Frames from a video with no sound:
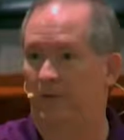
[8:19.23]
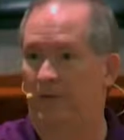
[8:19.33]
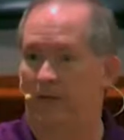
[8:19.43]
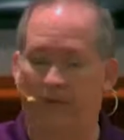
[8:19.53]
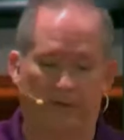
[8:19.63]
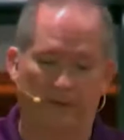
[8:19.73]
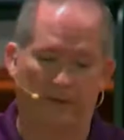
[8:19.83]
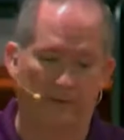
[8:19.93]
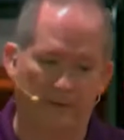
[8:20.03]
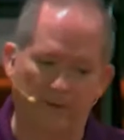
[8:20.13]
And
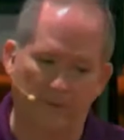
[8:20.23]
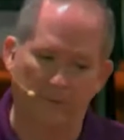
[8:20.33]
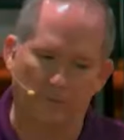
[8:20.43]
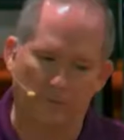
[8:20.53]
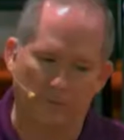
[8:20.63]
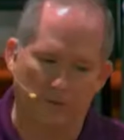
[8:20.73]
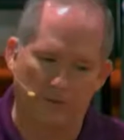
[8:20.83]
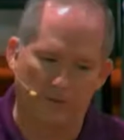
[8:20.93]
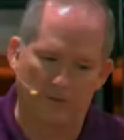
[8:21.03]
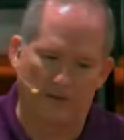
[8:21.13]
the
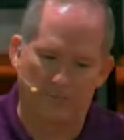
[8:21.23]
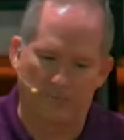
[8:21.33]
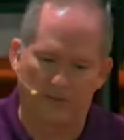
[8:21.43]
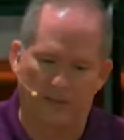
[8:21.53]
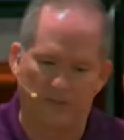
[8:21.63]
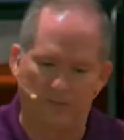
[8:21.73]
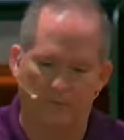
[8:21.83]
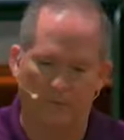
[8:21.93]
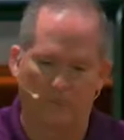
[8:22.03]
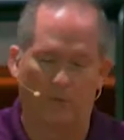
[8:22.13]
other gospel accounts
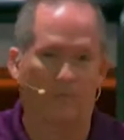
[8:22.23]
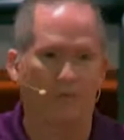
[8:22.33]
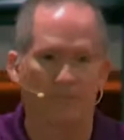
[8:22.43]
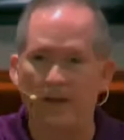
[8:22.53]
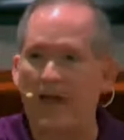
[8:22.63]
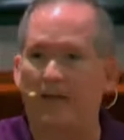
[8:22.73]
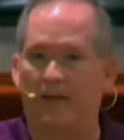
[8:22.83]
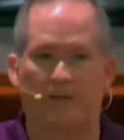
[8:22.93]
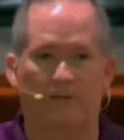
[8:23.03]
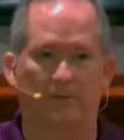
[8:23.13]
are more
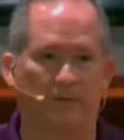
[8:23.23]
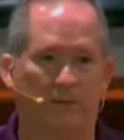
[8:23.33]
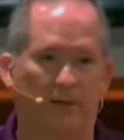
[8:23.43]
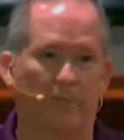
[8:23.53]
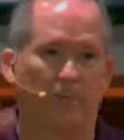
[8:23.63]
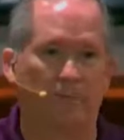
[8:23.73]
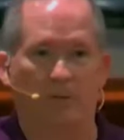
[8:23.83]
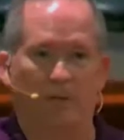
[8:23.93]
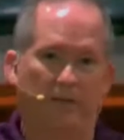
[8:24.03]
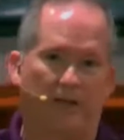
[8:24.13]
thematic, and so they would
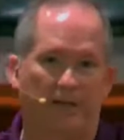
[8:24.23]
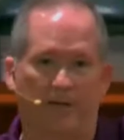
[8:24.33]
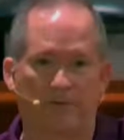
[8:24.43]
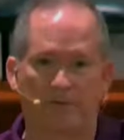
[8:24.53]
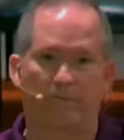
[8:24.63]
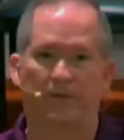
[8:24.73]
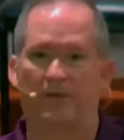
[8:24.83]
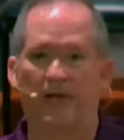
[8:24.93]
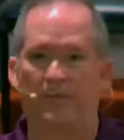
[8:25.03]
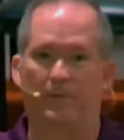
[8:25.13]
take something that
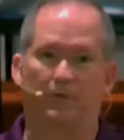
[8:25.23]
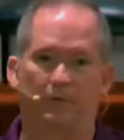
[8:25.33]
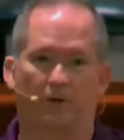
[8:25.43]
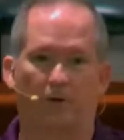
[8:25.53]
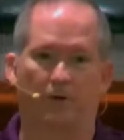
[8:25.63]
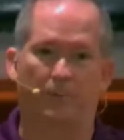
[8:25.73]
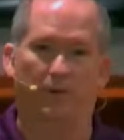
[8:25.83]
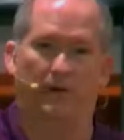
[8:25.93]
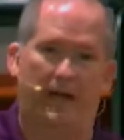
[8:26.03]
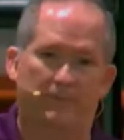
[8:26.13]
happened earlier and put
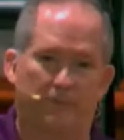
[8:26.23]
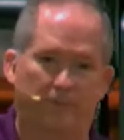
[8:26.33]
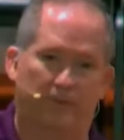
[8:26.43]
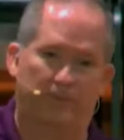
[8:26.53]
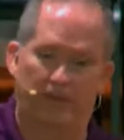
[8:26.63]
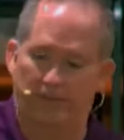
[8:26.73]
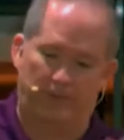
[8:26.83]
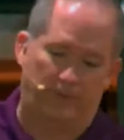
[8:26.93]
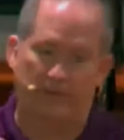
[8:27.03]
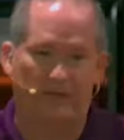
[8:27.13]
it after something that
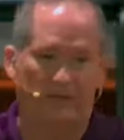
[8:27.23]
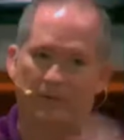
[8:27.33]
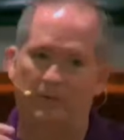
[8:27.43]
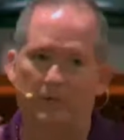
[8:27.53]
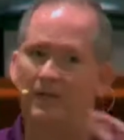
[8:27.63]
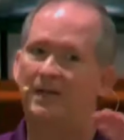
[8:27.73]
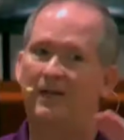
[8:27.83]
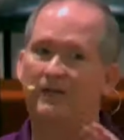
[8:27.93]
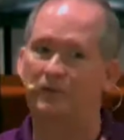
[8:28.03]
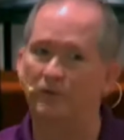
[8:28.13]
happened. They weren't
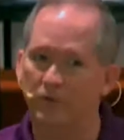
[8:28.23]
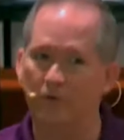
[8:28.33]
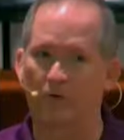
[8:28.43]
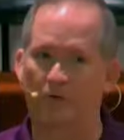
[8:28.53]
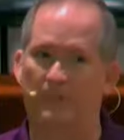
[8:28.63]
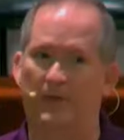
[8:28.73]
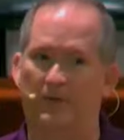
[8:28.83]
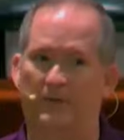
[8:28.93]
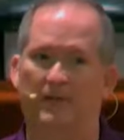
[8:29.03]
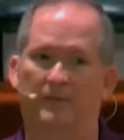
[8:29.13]
as concerned about
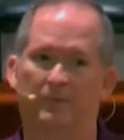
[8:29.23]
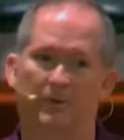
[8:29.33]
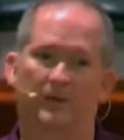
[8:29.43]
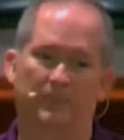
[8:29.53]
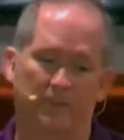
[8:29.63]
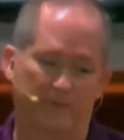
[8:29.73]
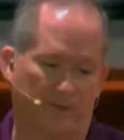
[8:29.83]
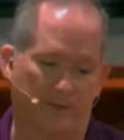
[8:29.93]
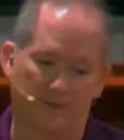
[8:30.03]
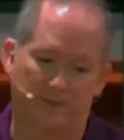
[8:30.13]
that. And one of the
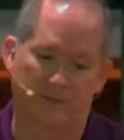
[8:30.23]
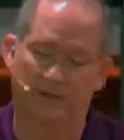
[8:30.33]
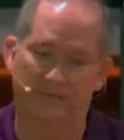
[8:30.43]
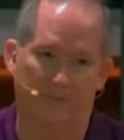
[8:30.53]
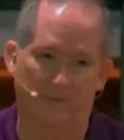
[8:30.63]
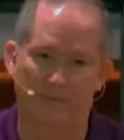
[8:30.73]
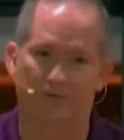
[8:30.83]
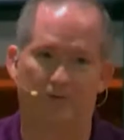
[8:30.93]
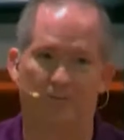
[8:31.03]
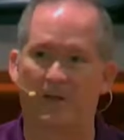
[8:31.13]
mistakes that a lot of times
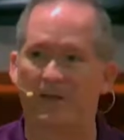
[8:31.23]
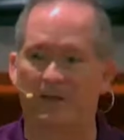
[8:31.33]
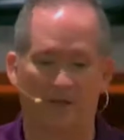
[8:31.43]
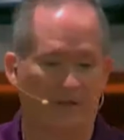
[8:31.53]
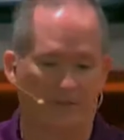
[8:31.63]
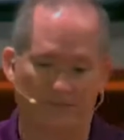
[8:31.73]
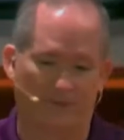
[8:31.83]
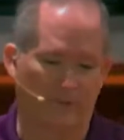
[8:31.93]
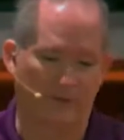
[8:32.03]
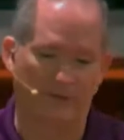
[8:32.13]
Christians make is they'll
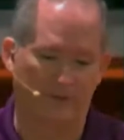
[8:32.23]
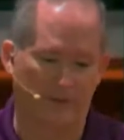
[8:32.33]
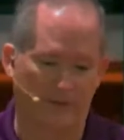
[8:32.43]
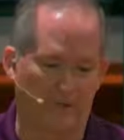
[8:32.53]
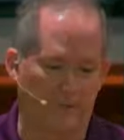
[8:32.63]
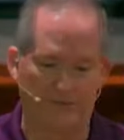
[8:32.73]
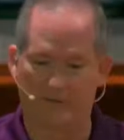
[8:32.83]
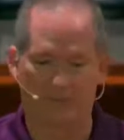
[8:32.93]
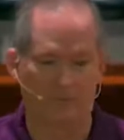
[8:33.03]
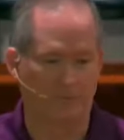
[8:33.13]
read in the gospel and say,
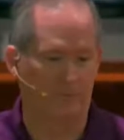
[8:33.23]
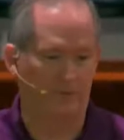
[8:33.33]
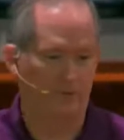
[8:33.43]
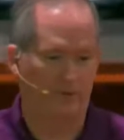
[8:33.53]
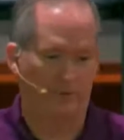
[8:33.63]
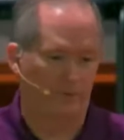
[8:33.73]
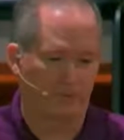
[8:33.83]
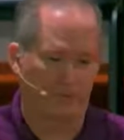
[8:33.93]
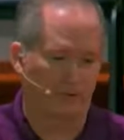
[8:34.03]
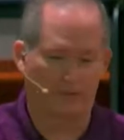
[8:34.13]
well, chapter
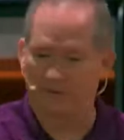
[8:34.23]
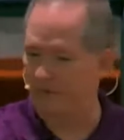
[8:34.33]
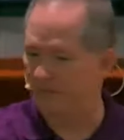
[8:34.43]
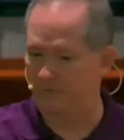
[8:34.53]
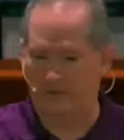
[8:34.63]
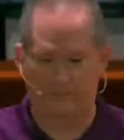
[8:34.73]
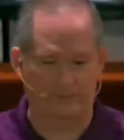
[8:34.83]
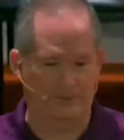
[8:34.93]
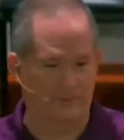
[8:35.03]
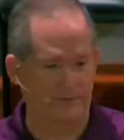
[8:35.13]
6 did this and chapter
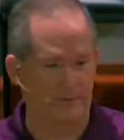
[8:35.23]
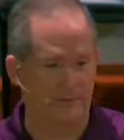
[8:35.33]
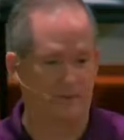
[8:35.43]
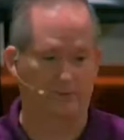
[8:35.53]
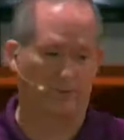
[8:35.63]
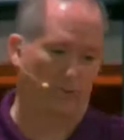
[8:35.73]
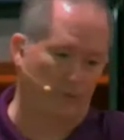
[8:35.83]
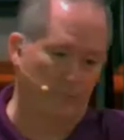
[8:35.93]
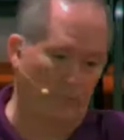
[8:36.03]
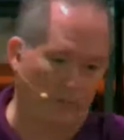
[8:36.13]
7 did this, so
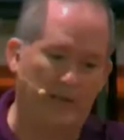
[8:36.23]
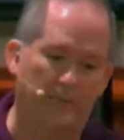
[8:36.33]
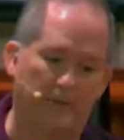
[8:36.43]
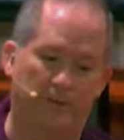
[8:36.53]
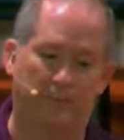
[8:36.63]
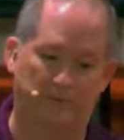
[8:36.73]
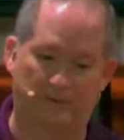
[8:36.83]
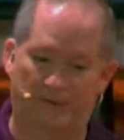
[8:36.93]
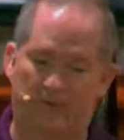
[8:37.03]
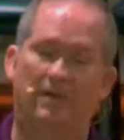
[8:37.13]
therefore what happened in chapter
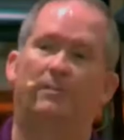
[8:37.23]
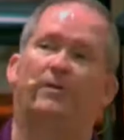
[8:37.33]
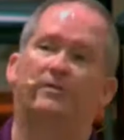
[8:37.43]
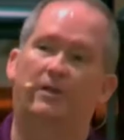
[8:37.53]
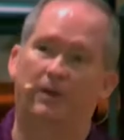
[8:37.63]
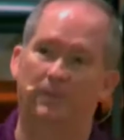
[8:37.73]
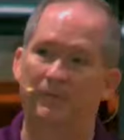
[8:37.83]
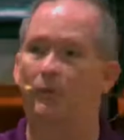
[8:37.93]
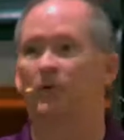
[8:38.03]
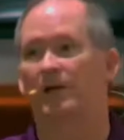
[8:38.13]
6 must have come
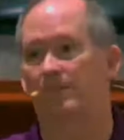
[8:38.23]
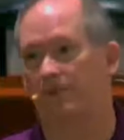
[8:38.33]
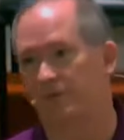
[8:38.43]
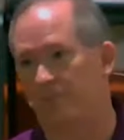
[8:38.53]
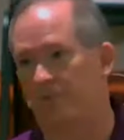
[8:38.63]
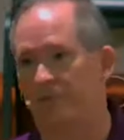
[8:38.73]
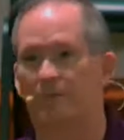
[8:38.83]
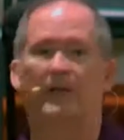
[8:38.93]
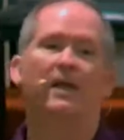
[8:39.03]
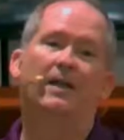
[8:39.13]
before it happened in chapter
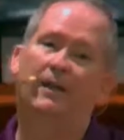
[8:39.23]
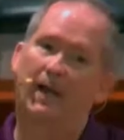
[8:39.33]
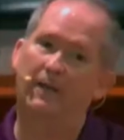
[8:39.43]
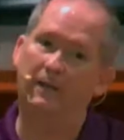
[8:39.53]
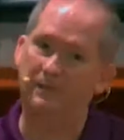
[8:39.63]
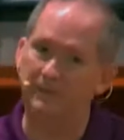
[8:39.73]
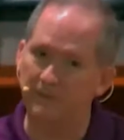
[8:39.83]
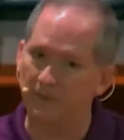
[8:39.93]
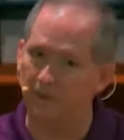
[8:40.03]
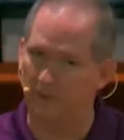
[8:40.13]
7. Not
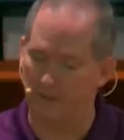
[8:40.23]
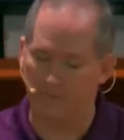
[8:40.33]
necessarily.